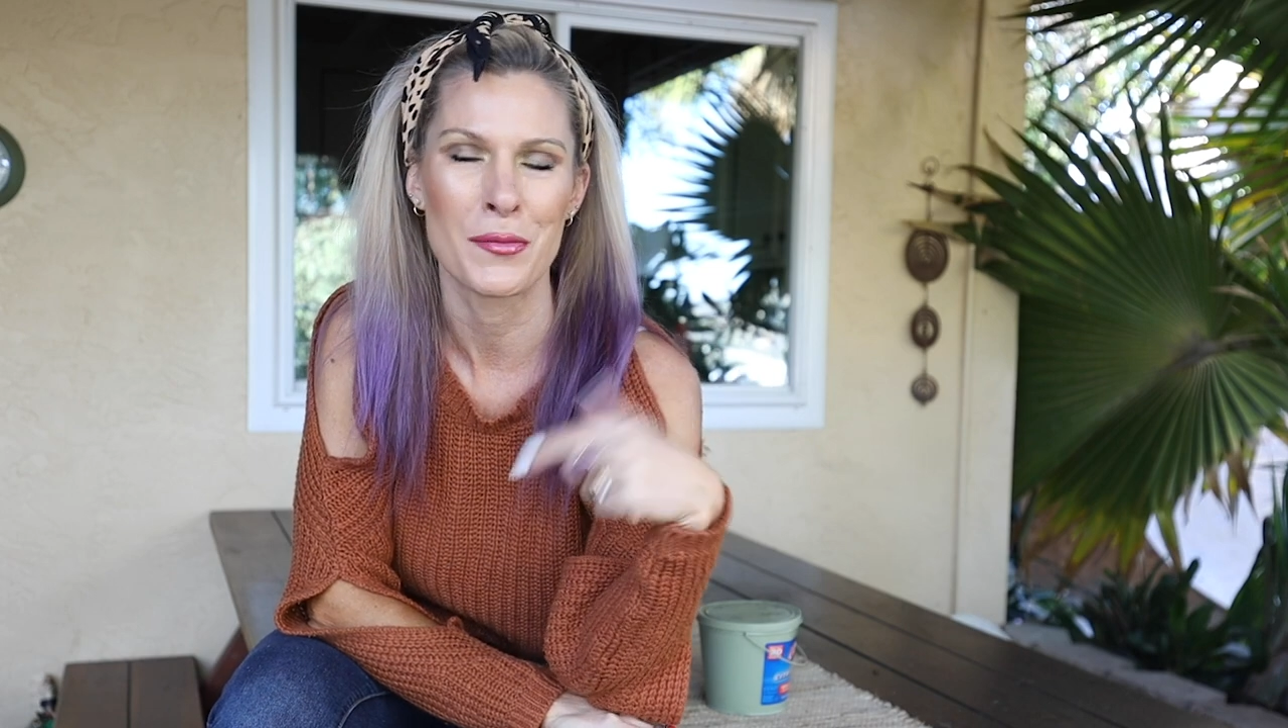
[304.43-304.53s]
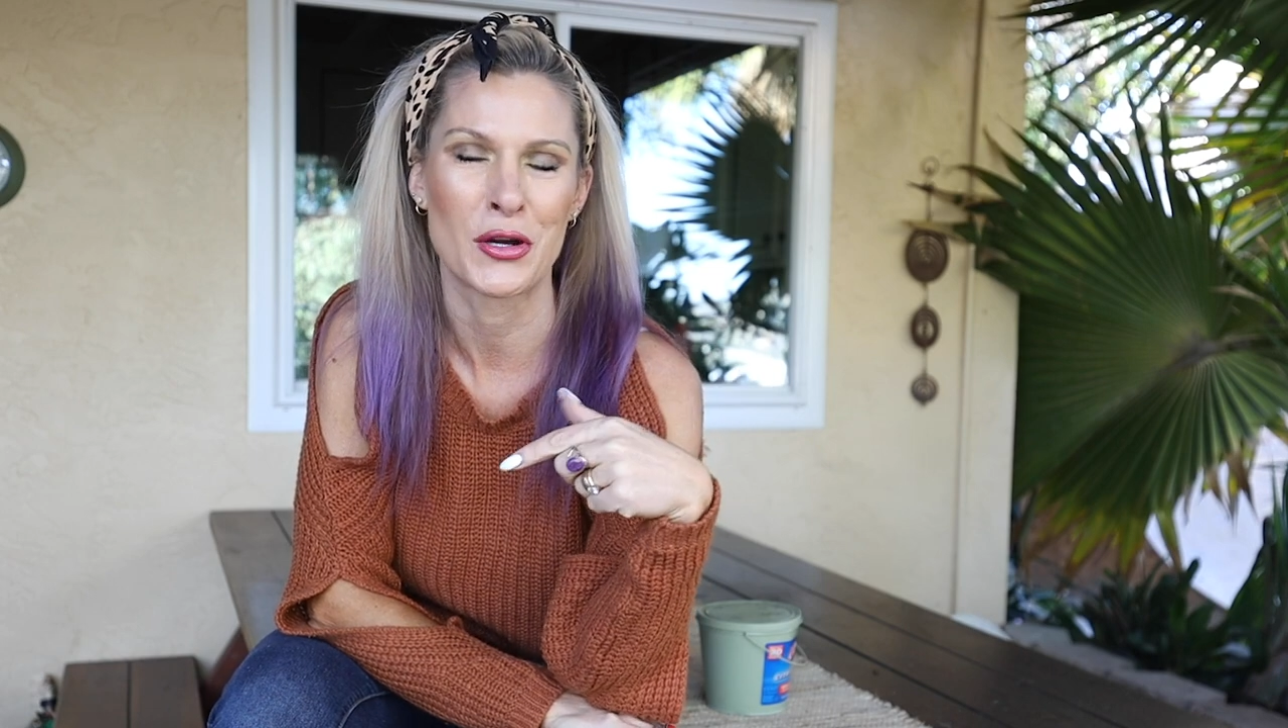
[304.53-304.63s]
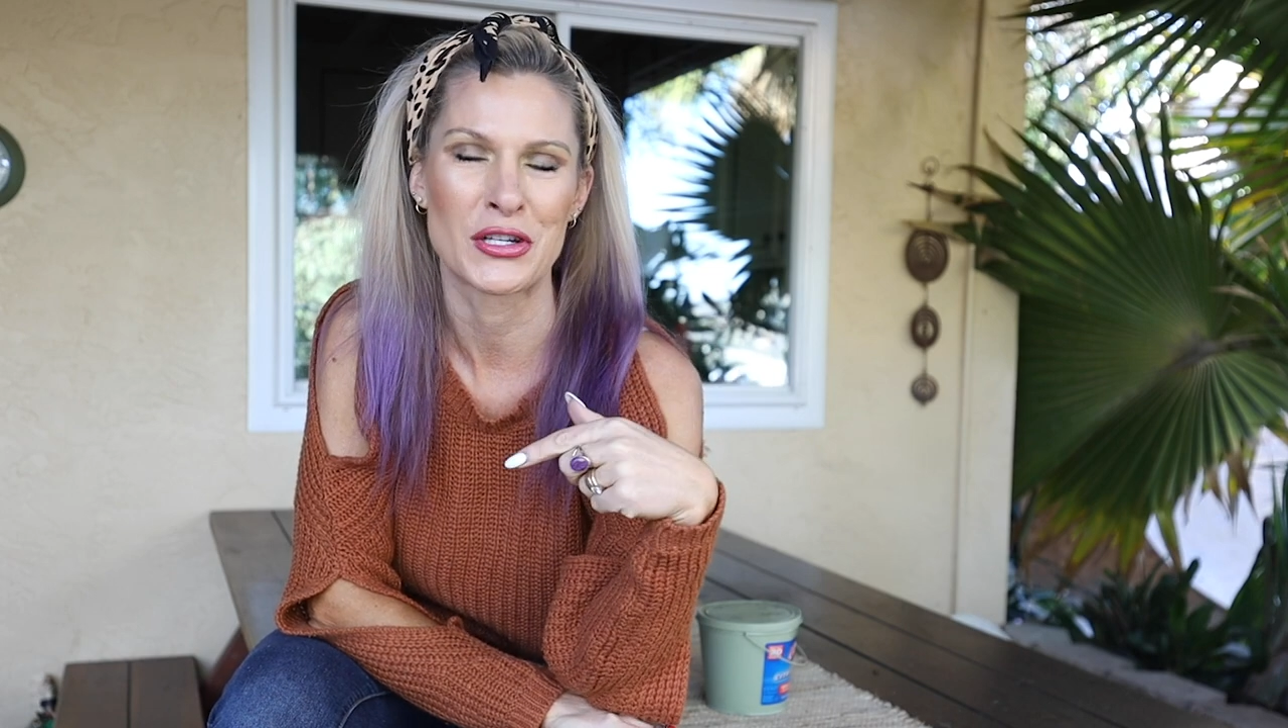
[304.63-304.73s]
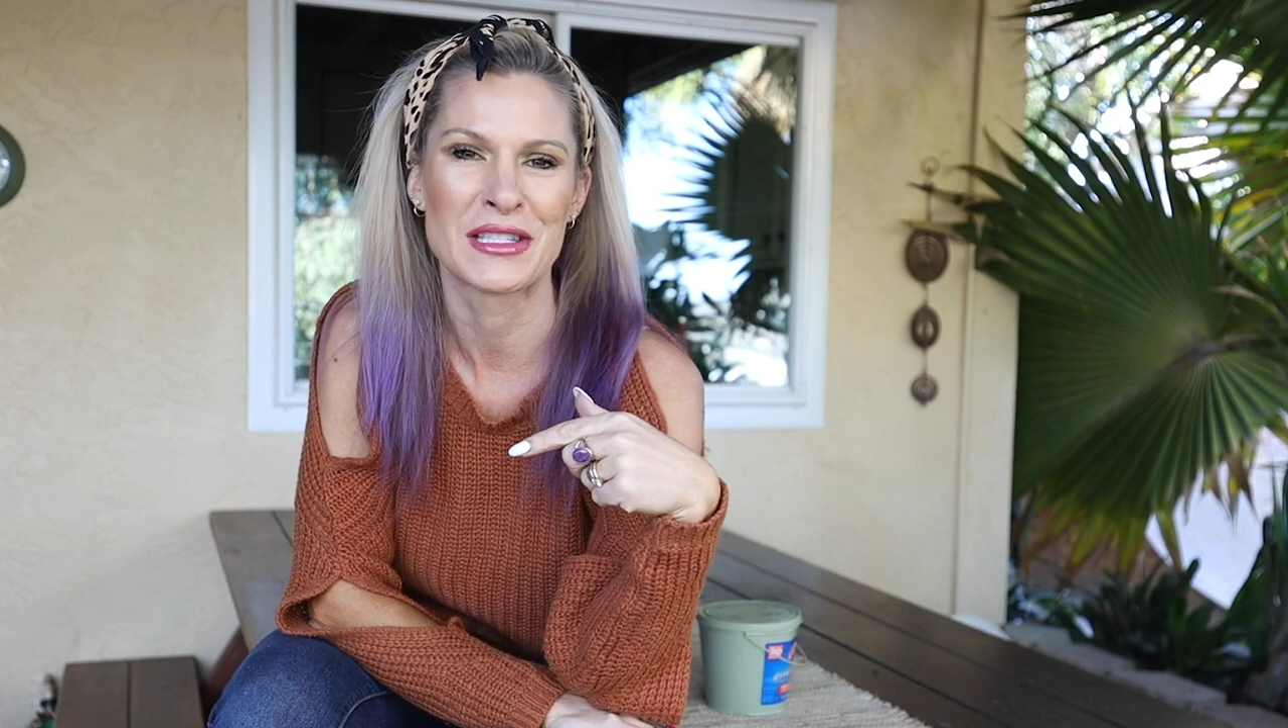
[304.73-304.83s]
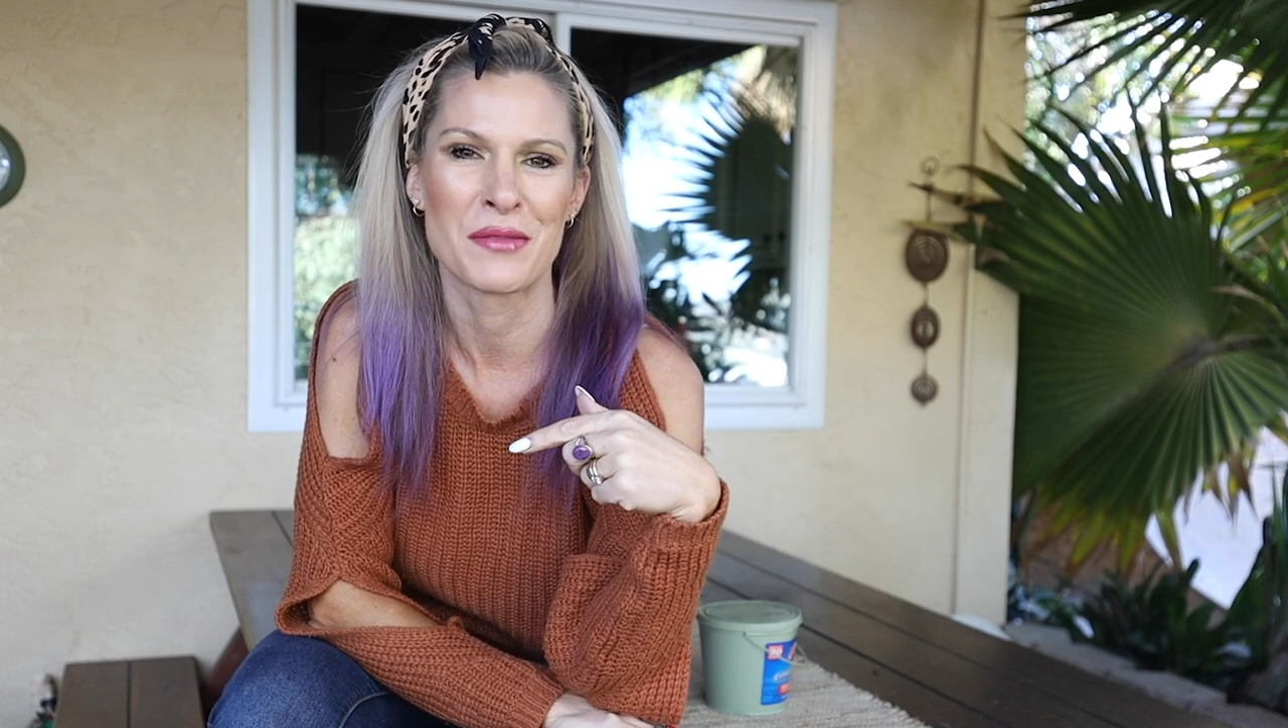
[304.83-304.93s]

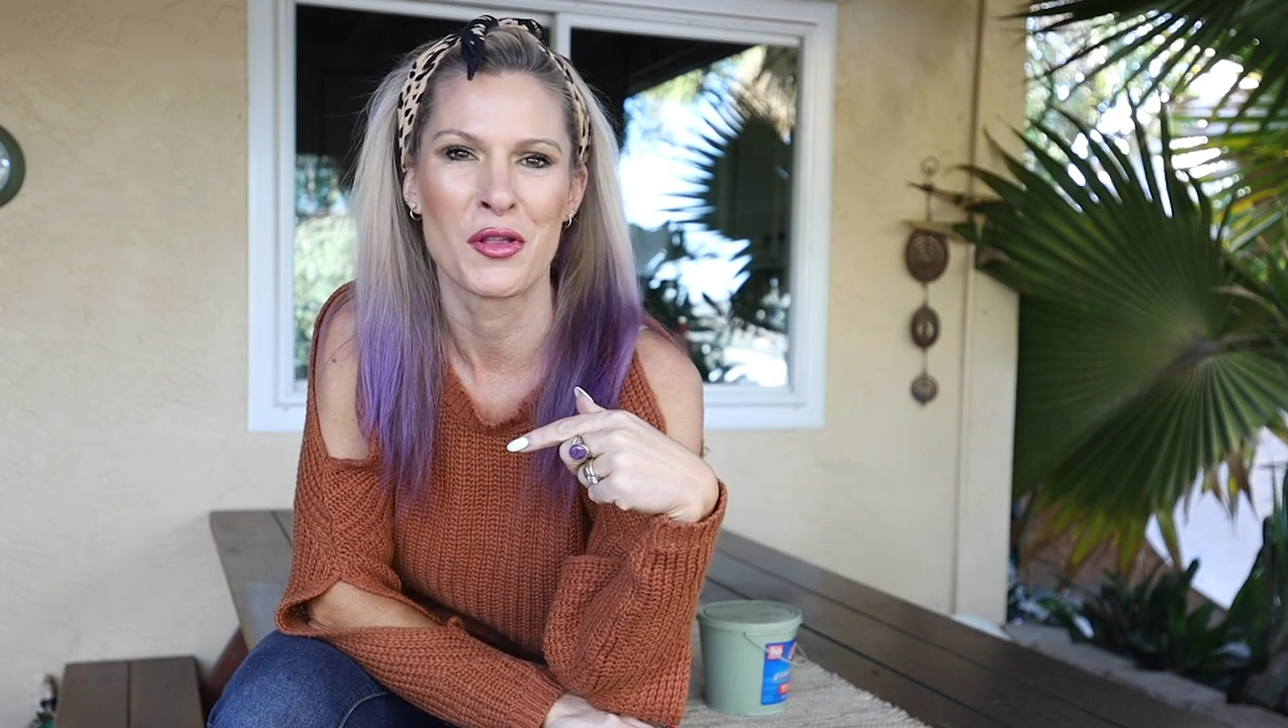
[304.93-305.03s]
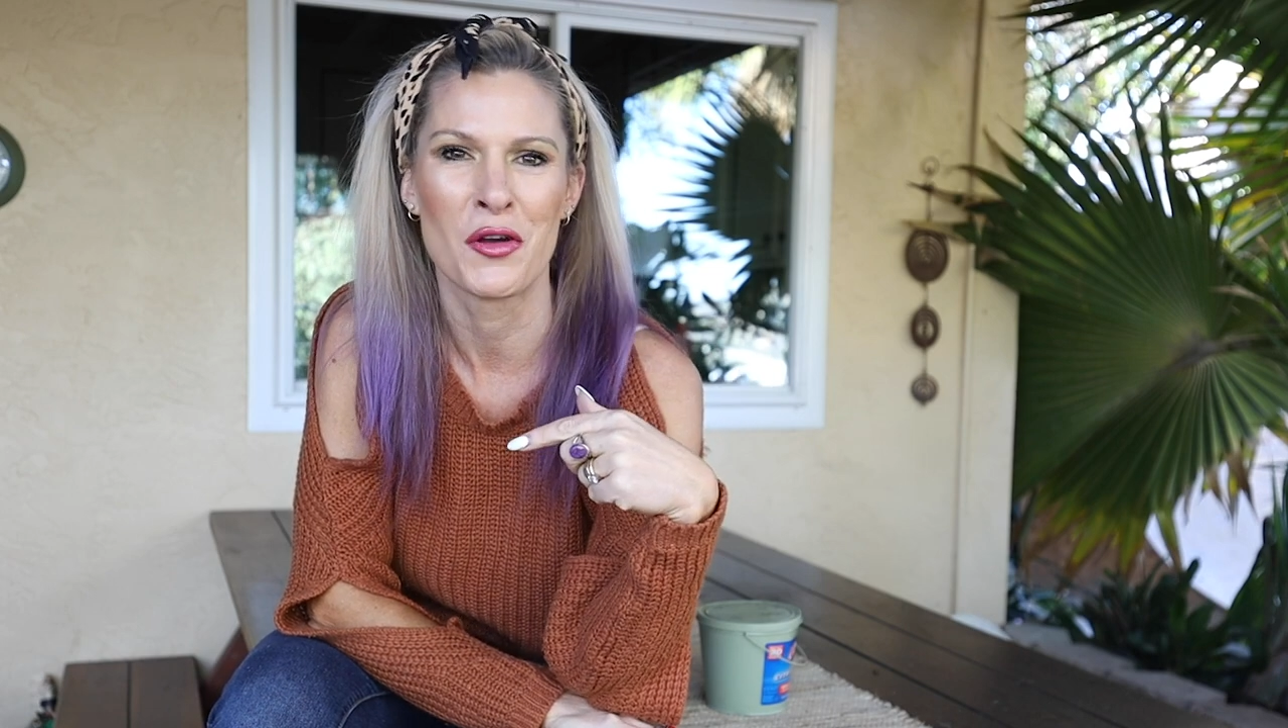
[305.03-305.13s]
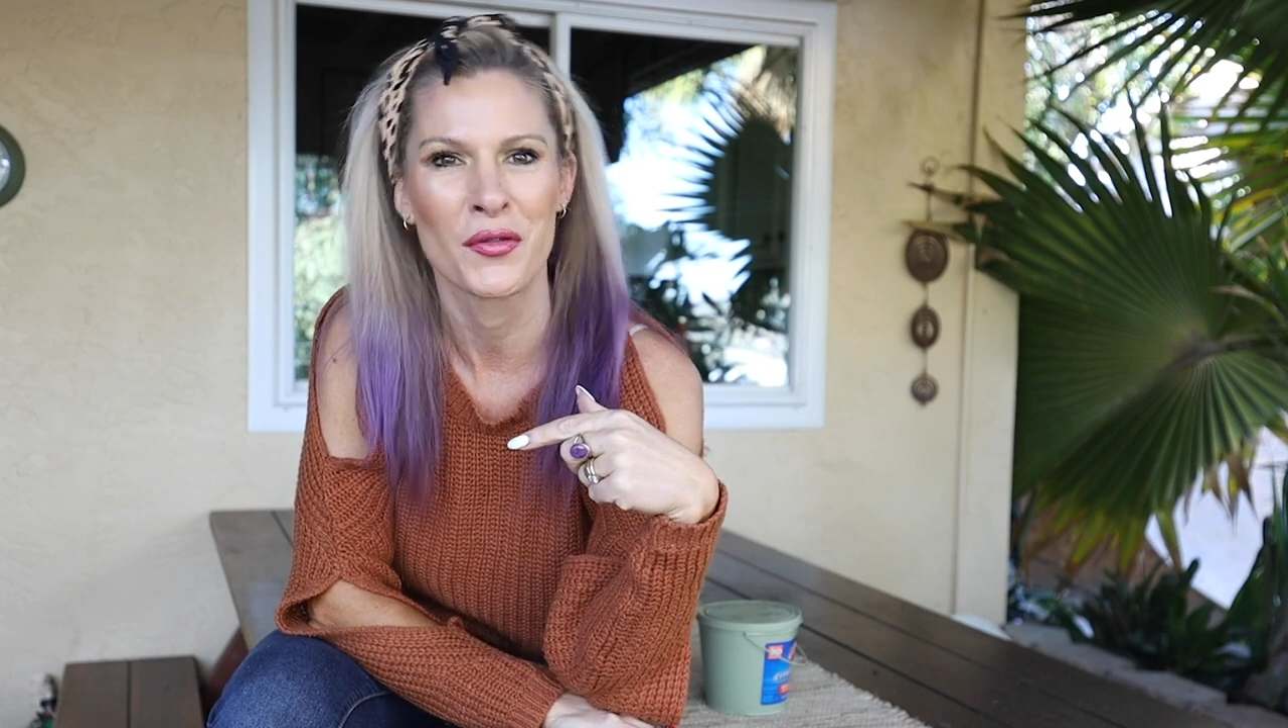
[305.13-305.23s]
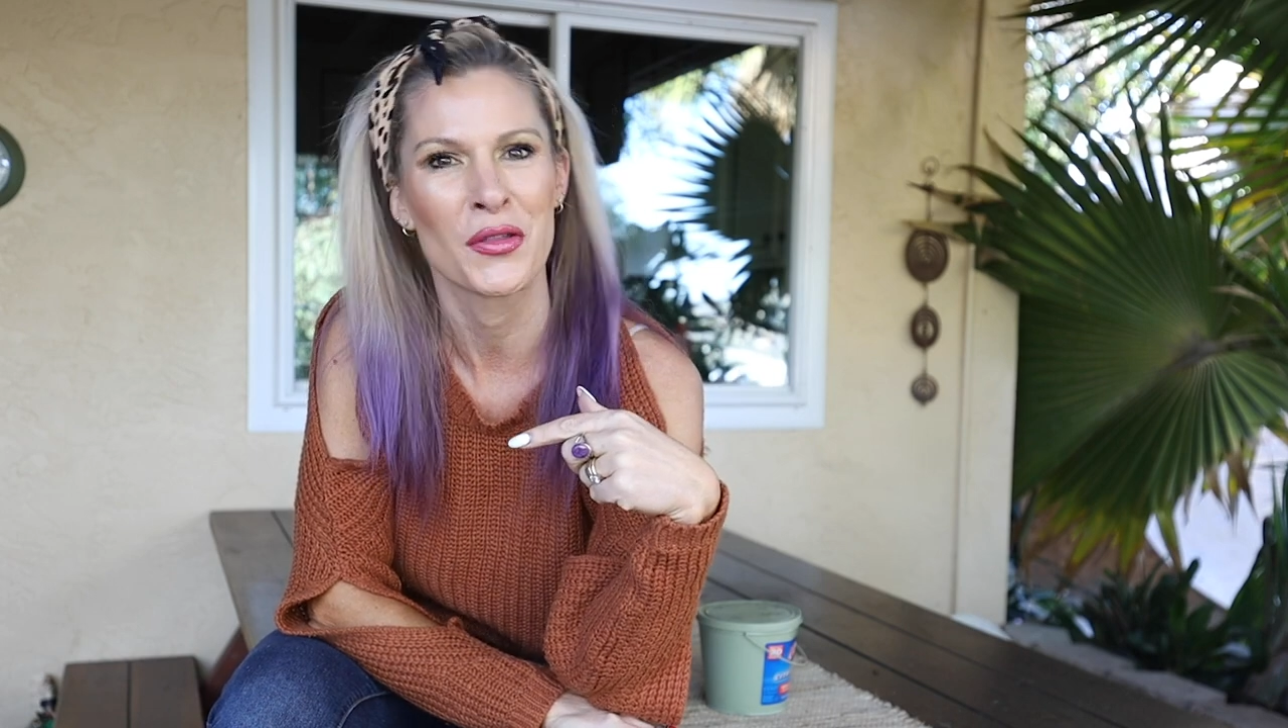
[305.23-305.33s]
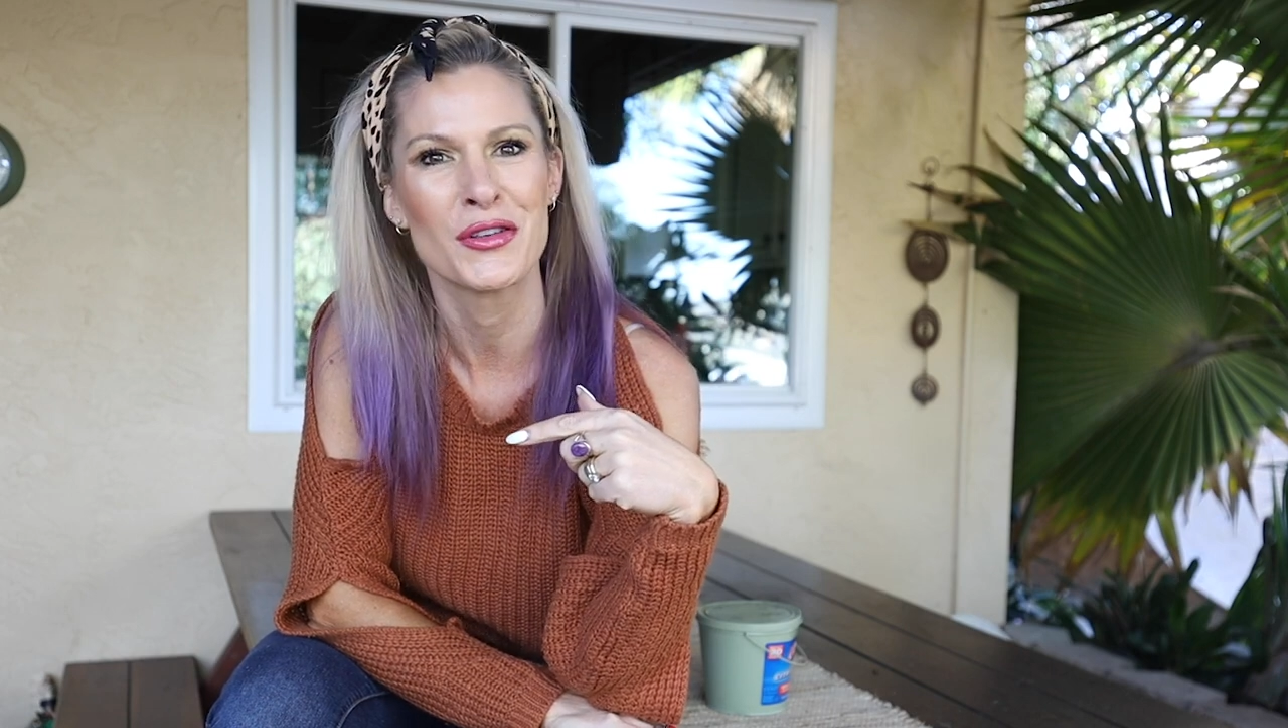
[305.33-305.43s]
purchase it
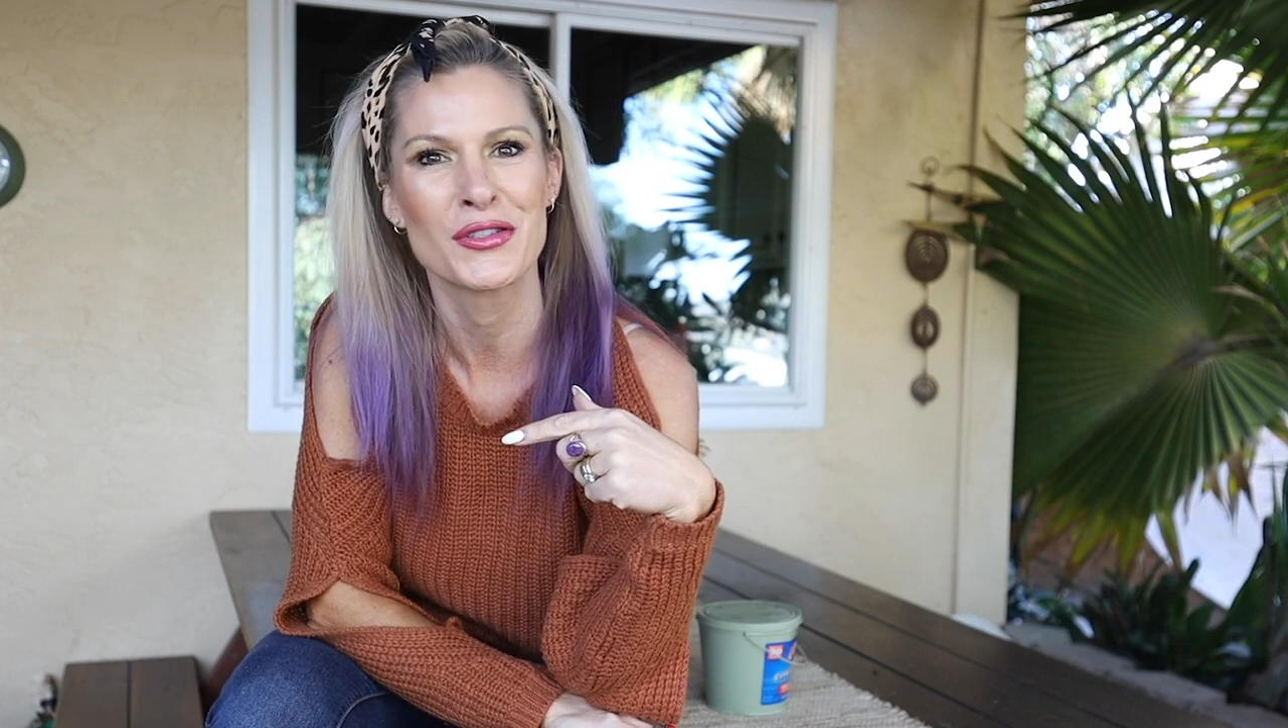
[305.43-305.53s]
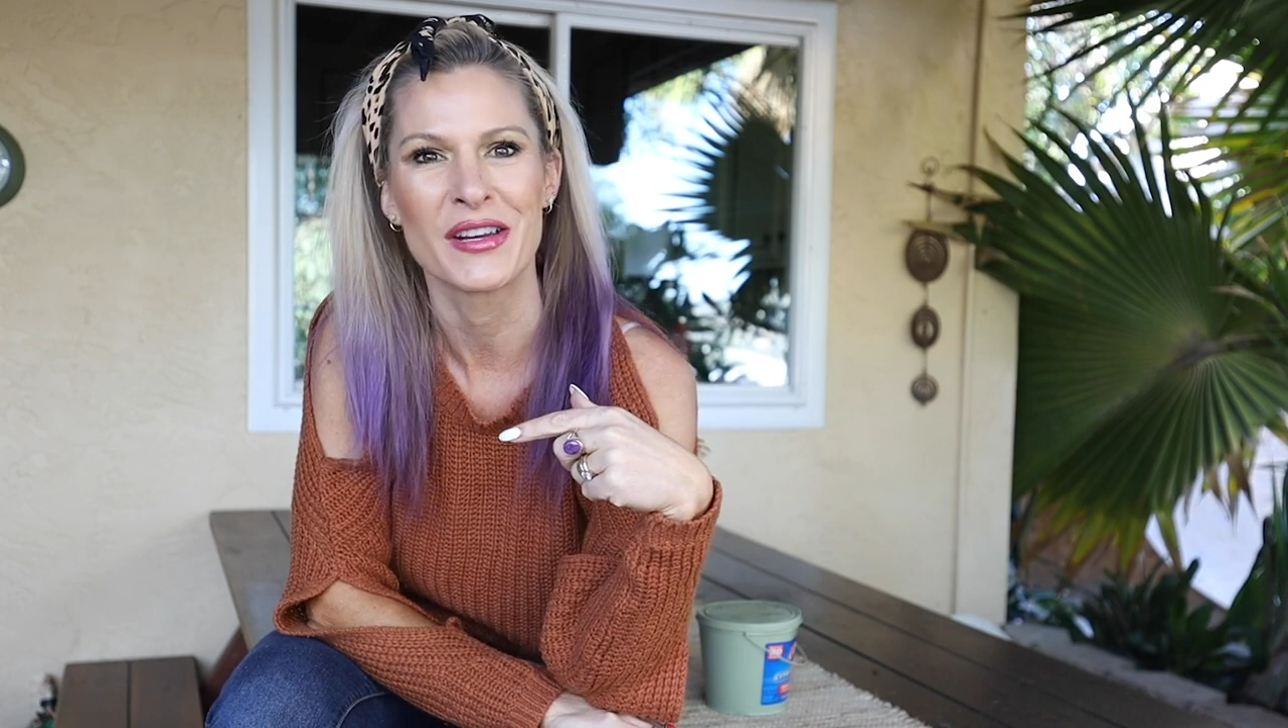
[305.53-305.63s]
below for those